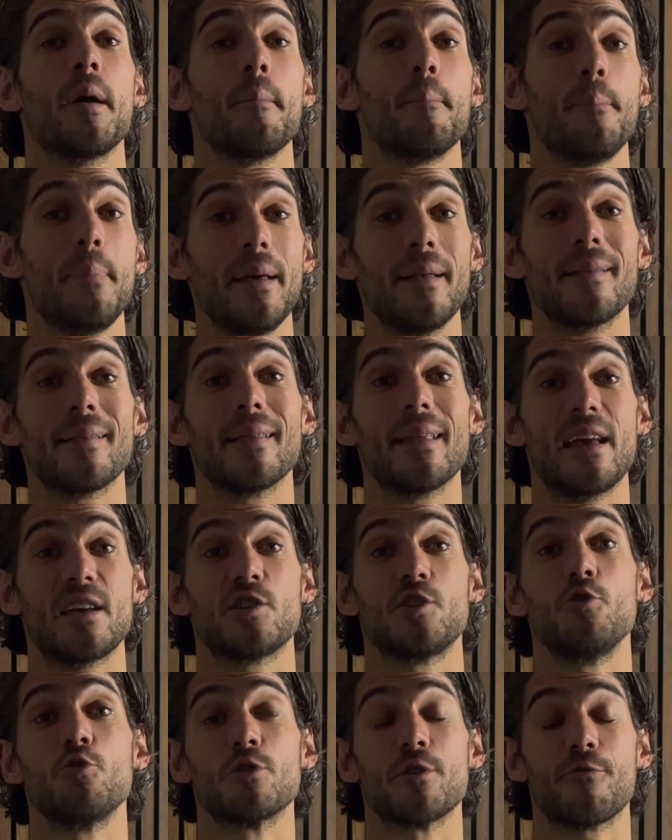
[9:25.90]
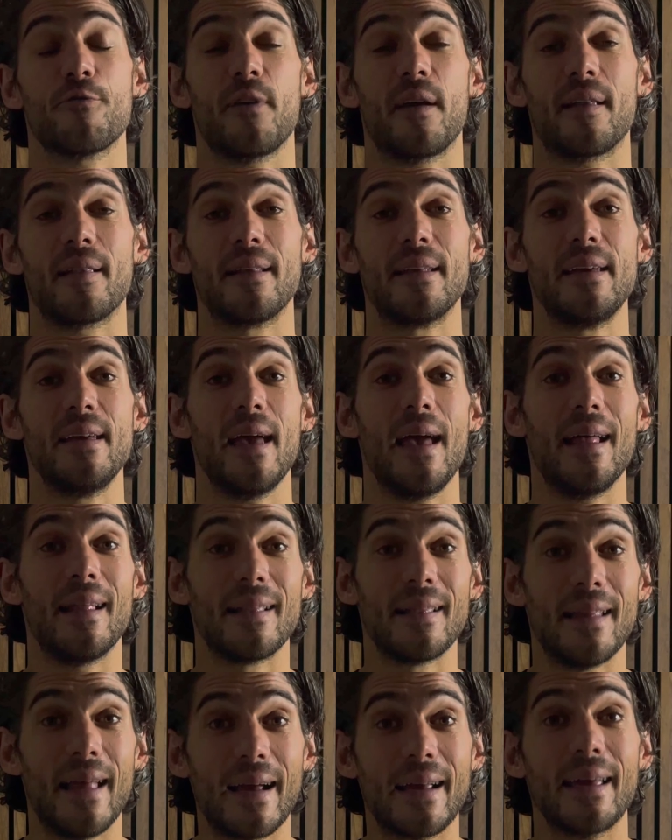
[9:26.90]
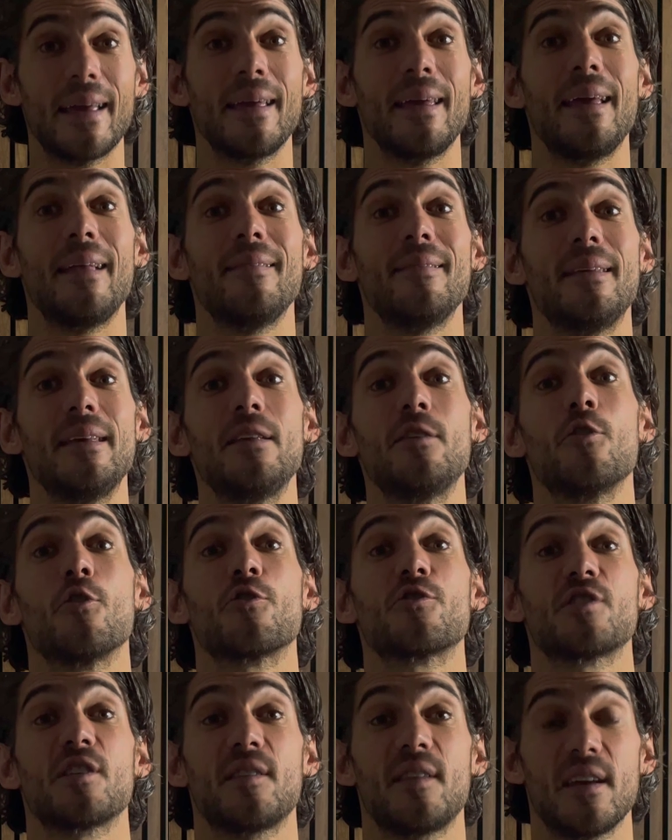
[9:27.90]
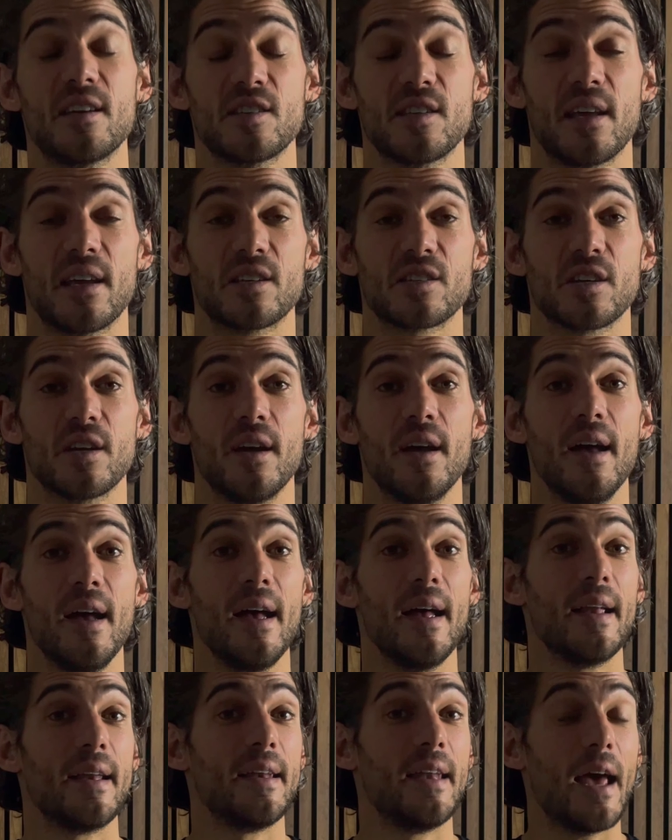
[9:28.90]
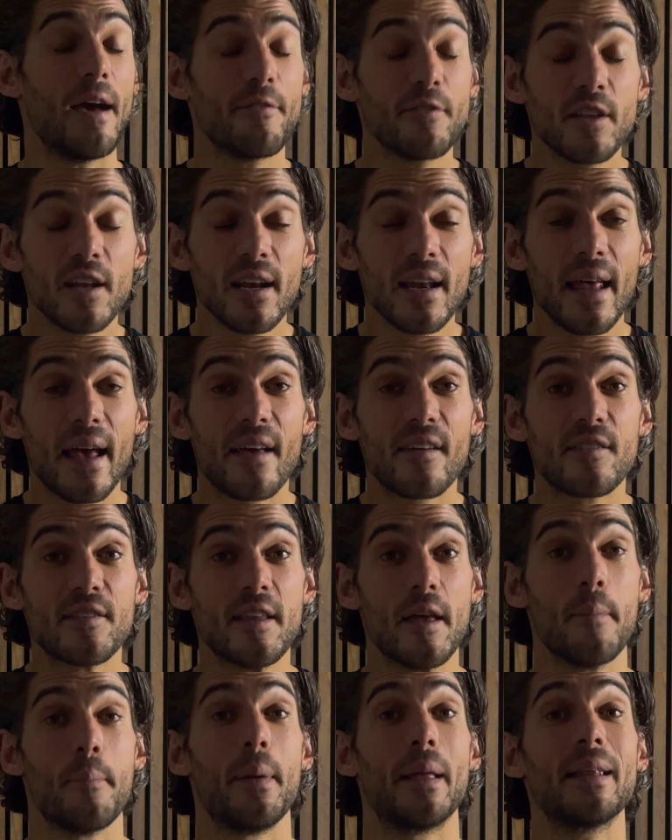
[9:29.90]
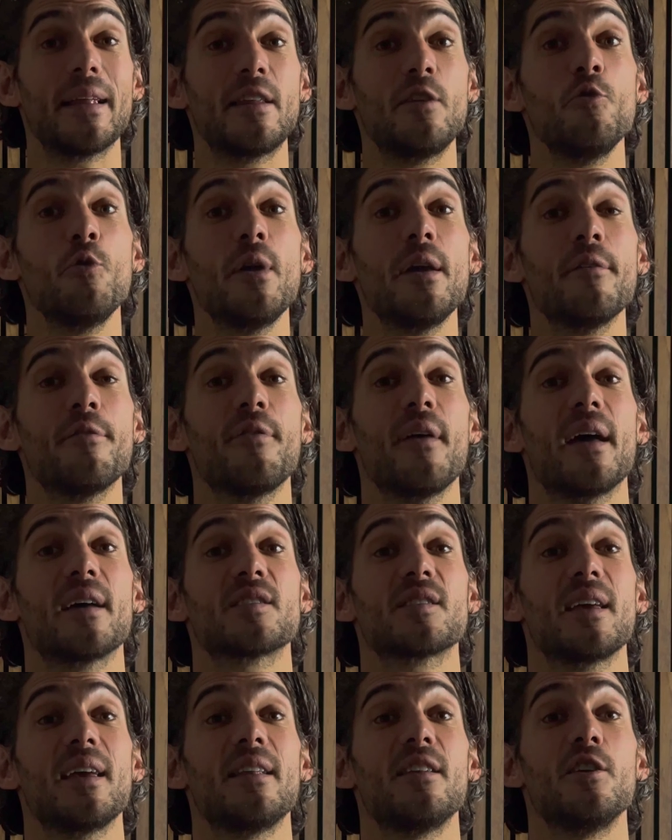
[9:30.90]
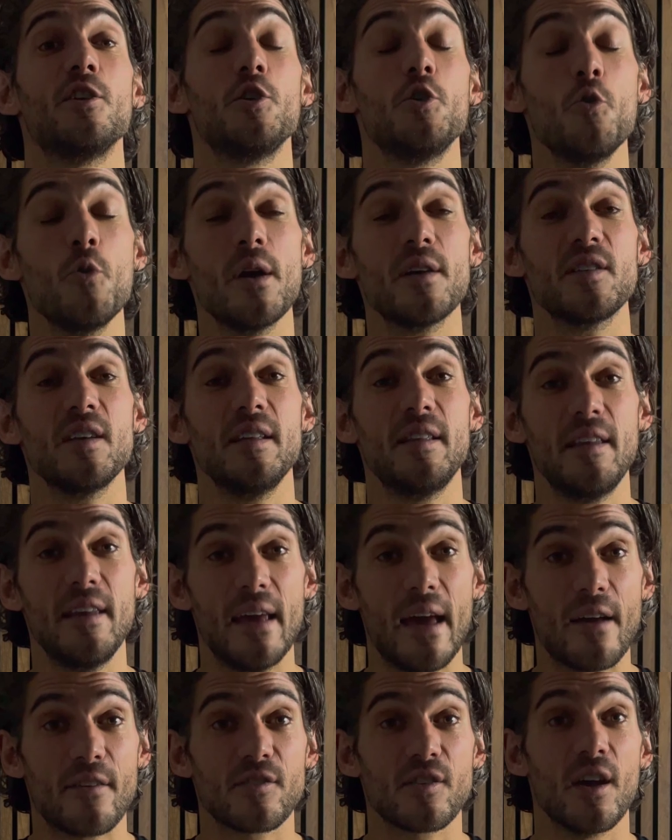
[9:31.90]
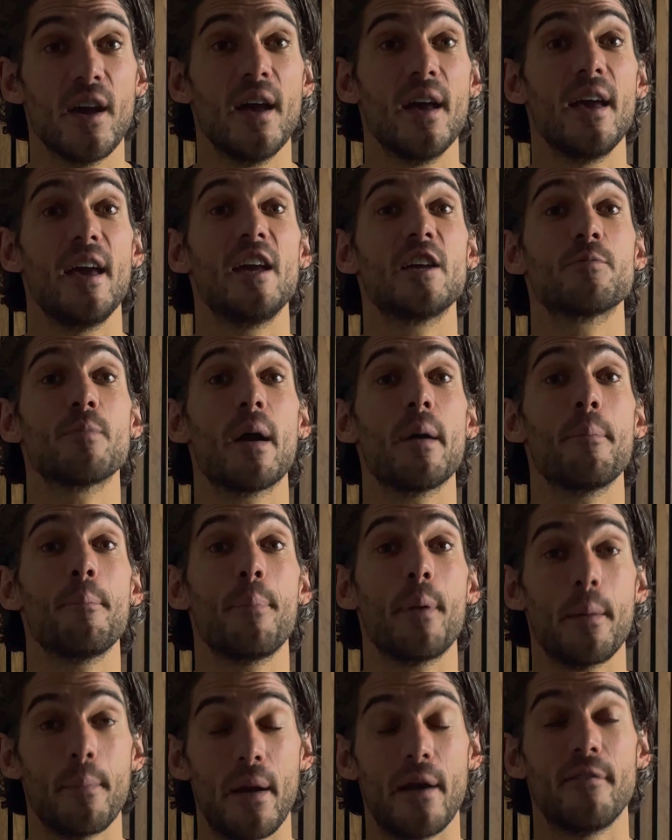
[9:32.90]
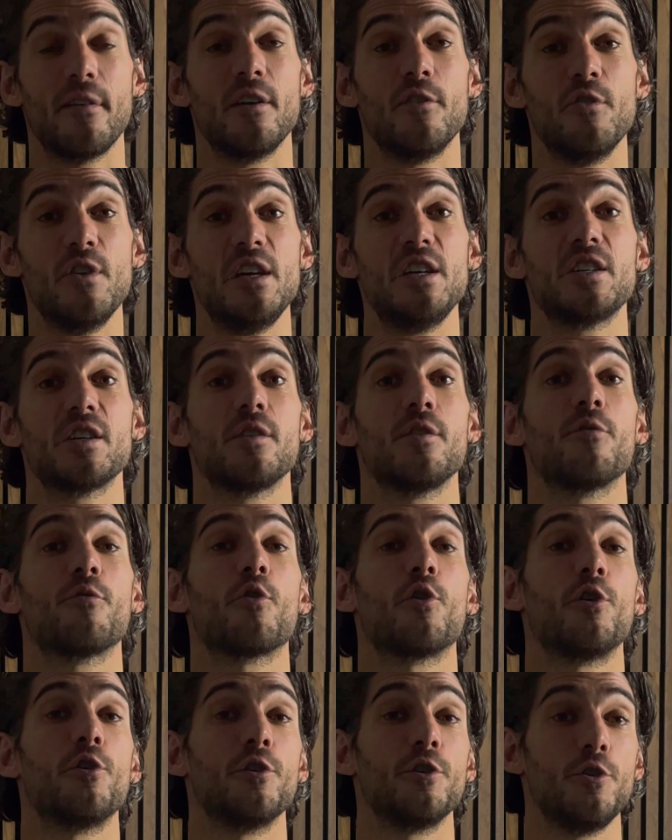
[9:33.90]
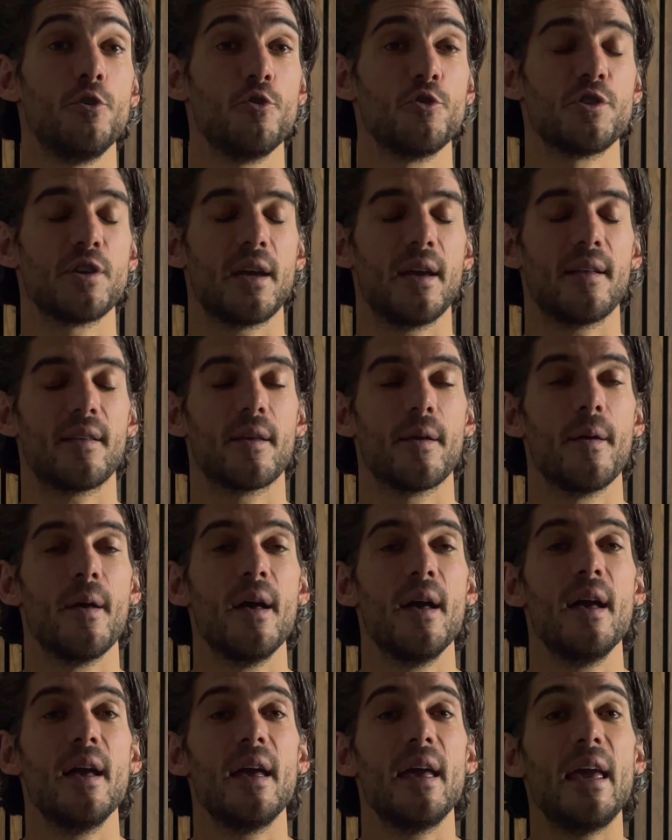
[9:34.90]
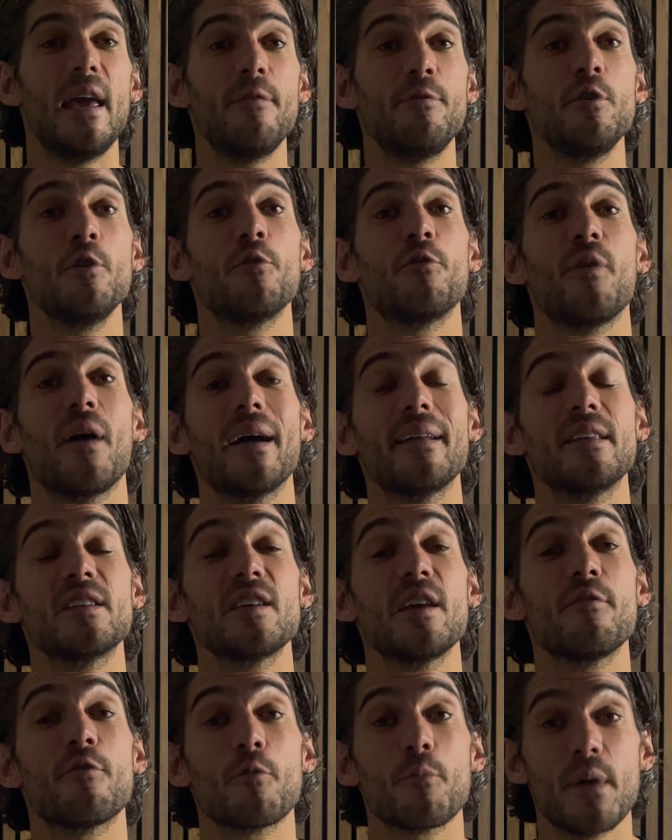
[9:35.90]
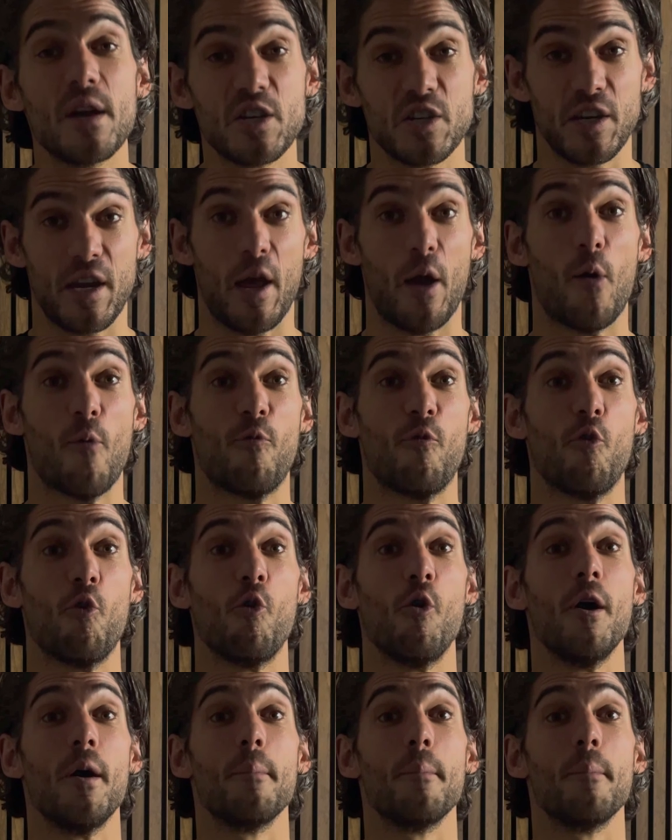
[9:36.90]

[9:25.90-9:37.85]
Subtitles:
a bit less user-friendly and lacking in detailed statistics. Nevertheless, the ability to invest in US ETFs is my primary reason for using it. If you find this information helpful,